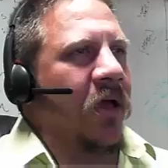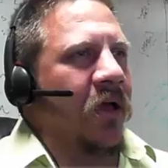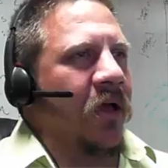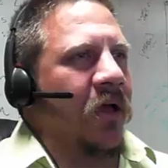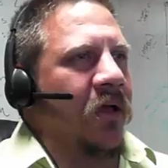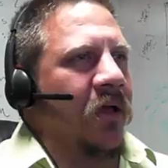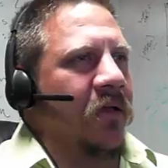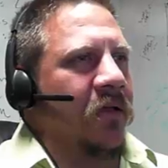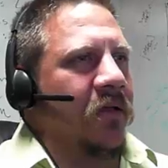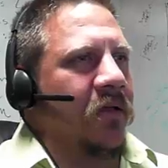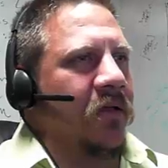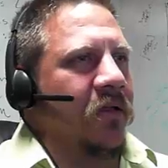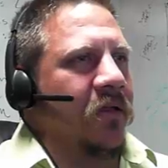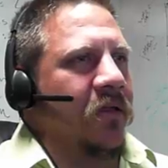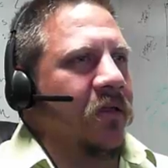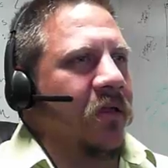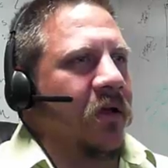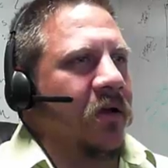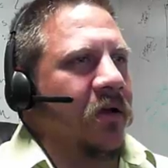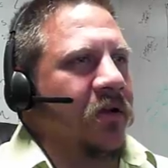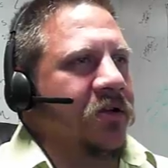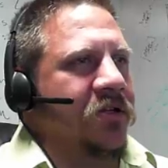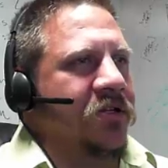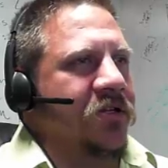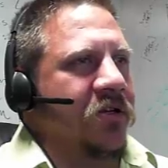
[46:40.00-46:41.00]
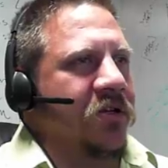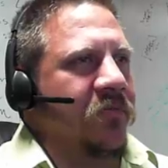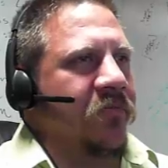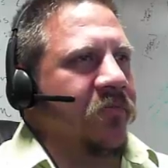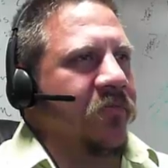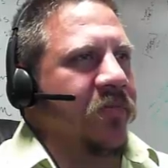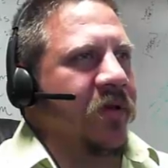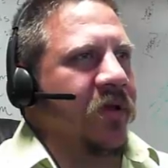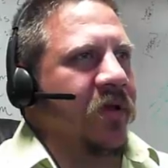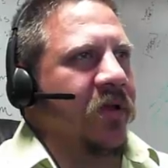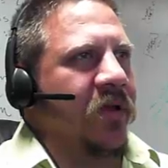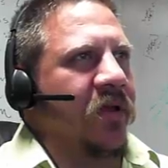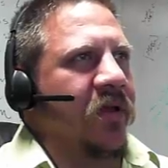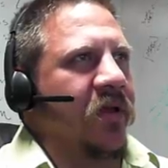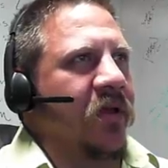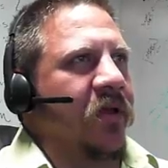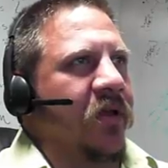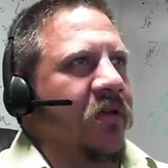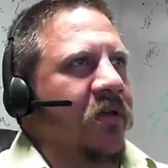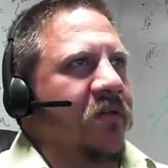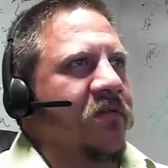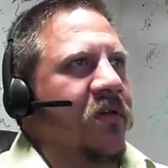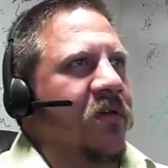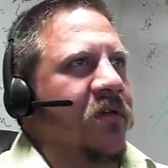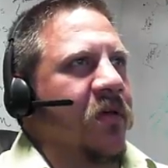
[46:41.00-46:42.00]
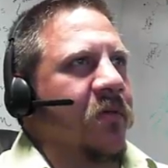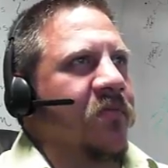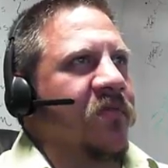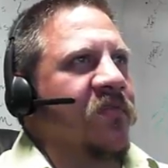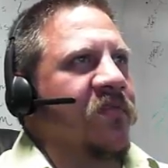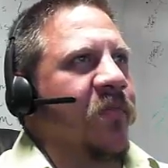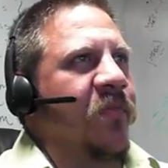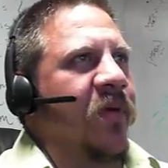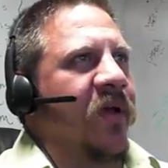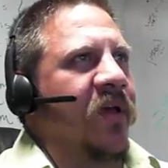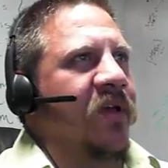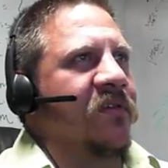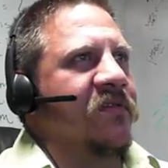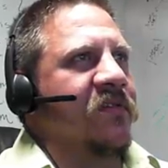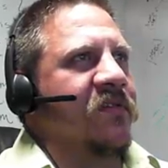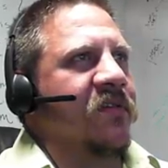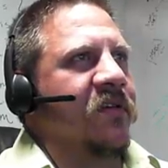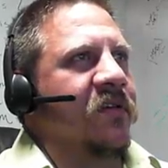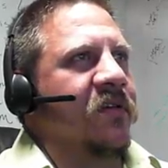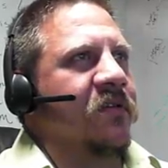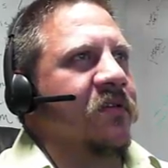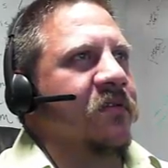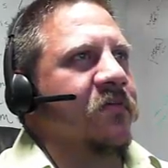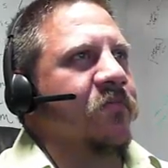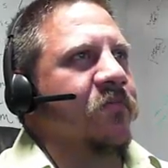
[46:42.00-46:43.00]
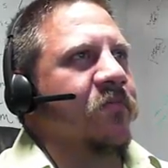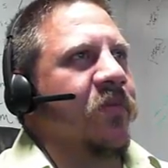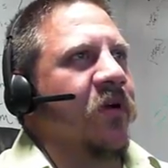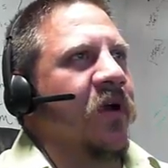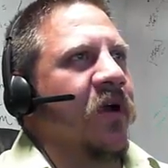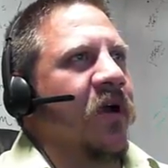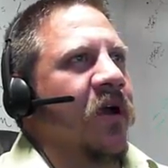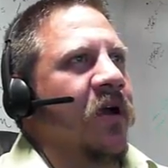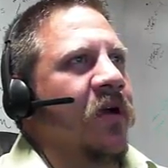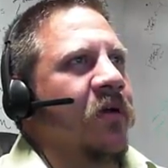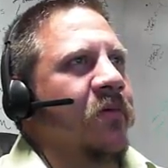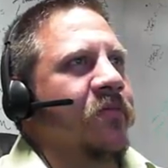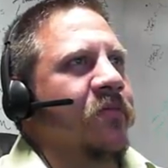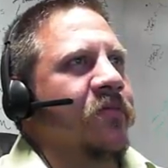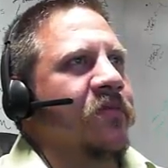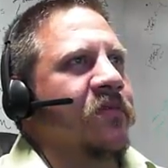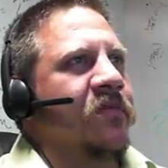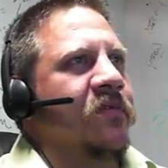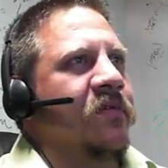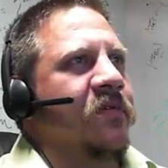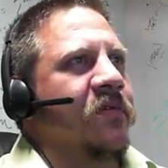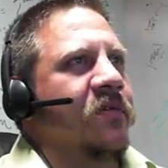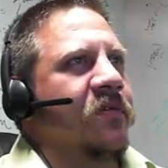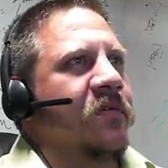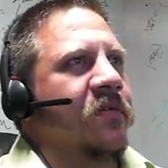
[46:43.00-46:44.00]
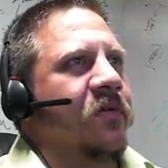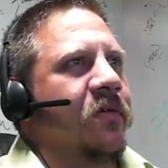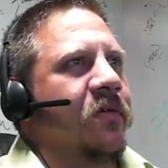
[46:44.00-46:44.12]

And there should be some spacing, perhaps.